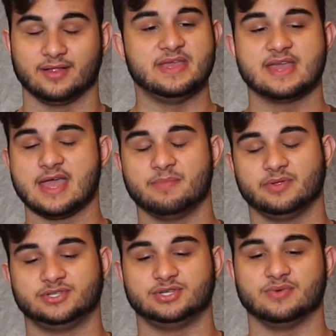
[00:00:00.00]
Being able
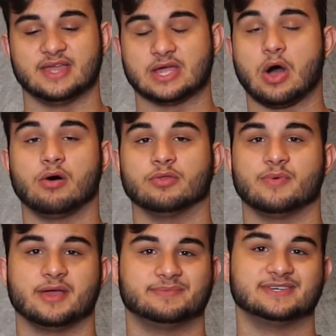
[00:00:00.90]
to get it all the
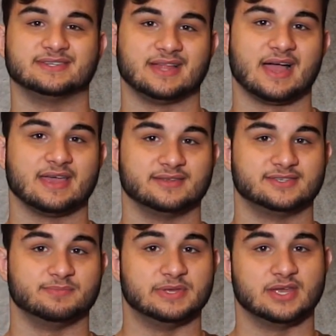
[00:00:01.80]
way up to Lion
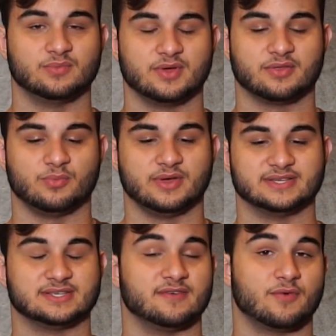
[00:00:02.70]
to begin with
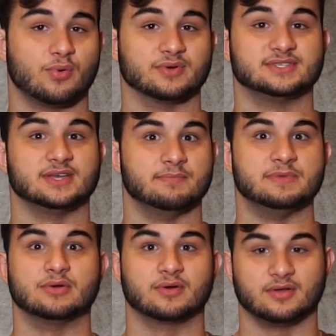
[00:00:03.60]
was, of course, a
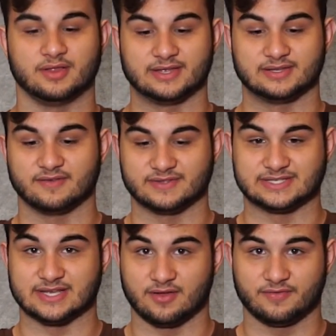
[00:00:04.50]
miracle in and of
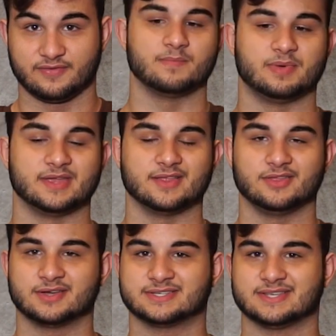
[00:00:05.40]
itself, but it
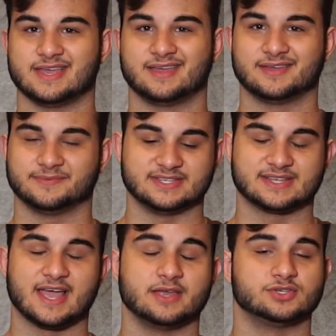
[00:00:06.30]
looks like this
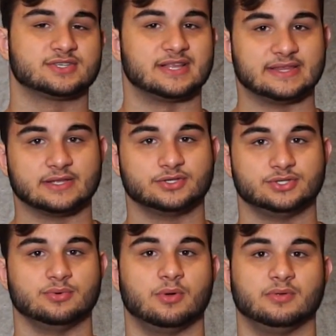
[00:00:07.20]
guy is just a little
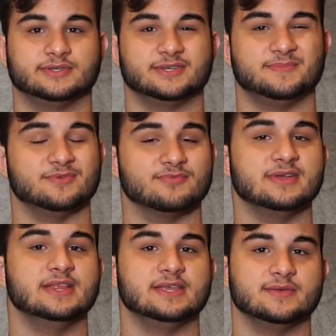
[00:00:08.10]
too old to be
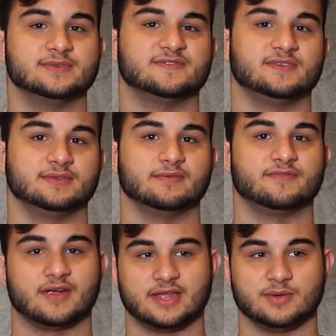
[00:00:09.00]
really useful
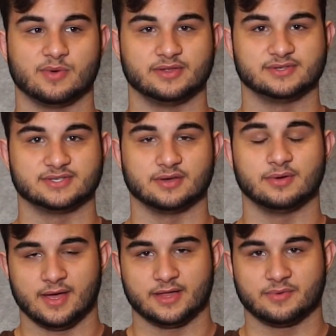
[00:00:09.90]
for anyone. So
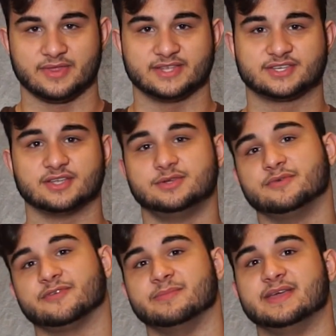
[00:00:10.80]
anyway, that's gonna do
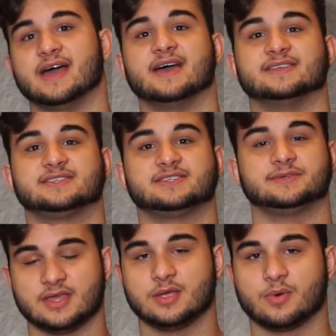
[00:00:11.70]
it for me, guys.
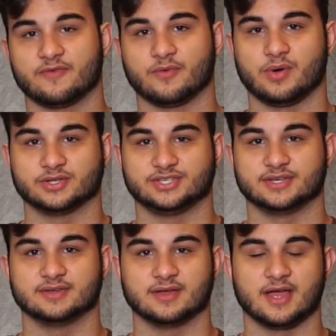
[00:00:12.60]
Thank you all for
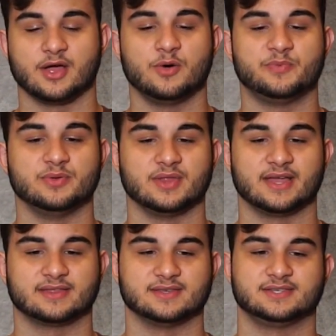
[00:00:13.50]
watching. I hope you
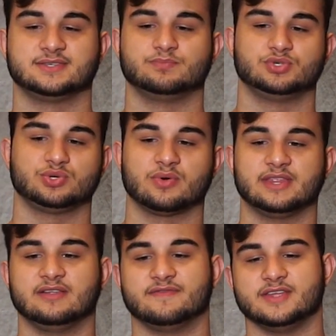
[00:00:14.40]
liked this short
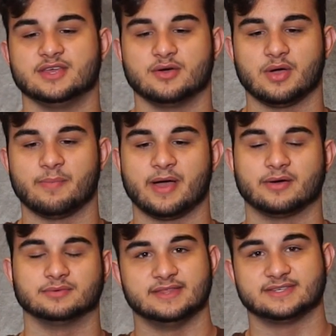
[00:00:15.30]
little video
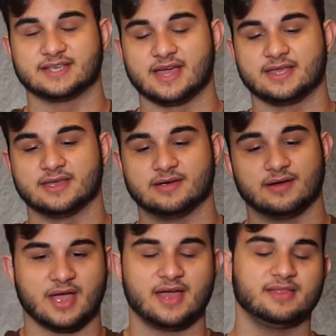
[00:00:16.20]
about this guy
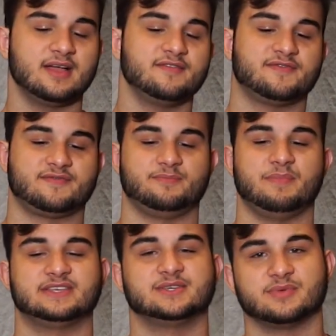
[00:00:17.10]
here. I love
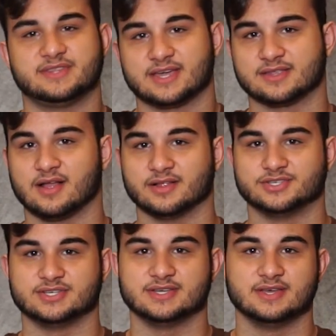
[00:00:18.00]
messing with
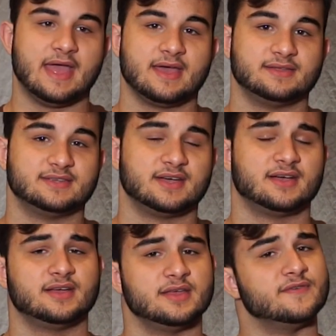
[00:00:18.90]
technology, and
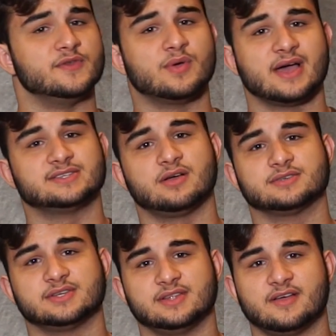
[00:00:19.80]
if you guys
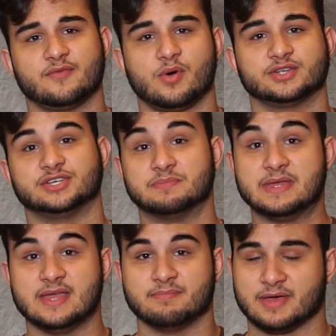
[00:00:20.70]
also love watching
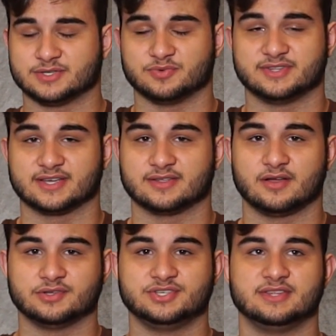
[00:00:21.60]
me mess with
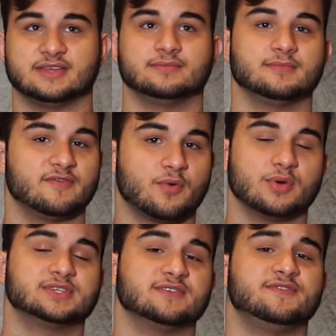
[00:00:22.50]
technology, then of
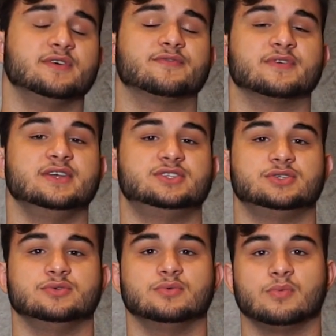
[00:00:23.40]
course feel free
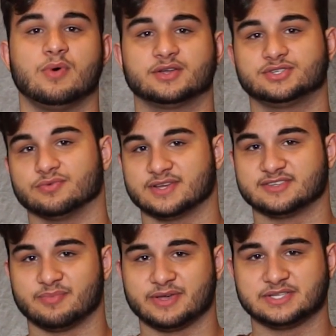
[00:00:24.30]
to watch the rest
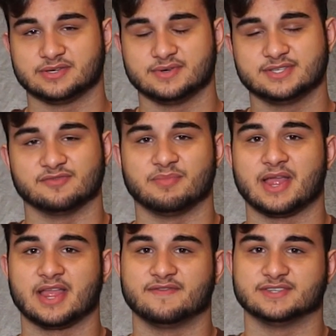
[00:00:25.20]
of my series of My
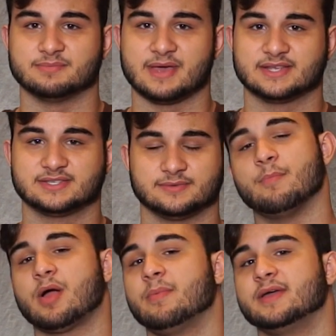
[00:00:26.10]
Life is a Mess. I'm
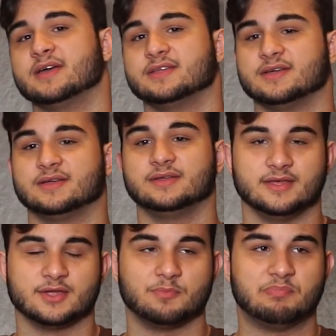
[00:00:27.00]
probably gonna,
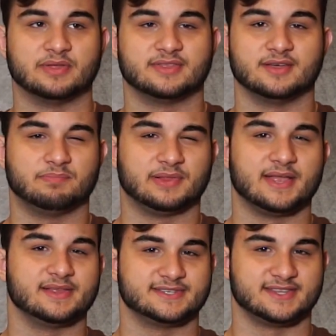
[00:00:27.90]
put the
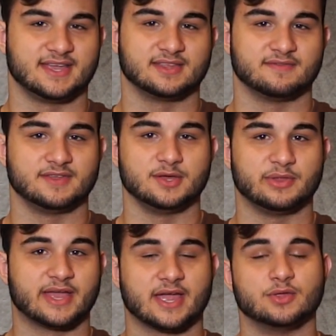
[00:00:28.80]
playlist at the end of the video
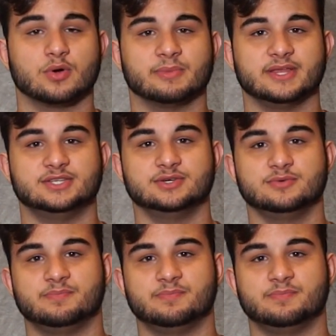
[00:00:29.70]
like I normally do,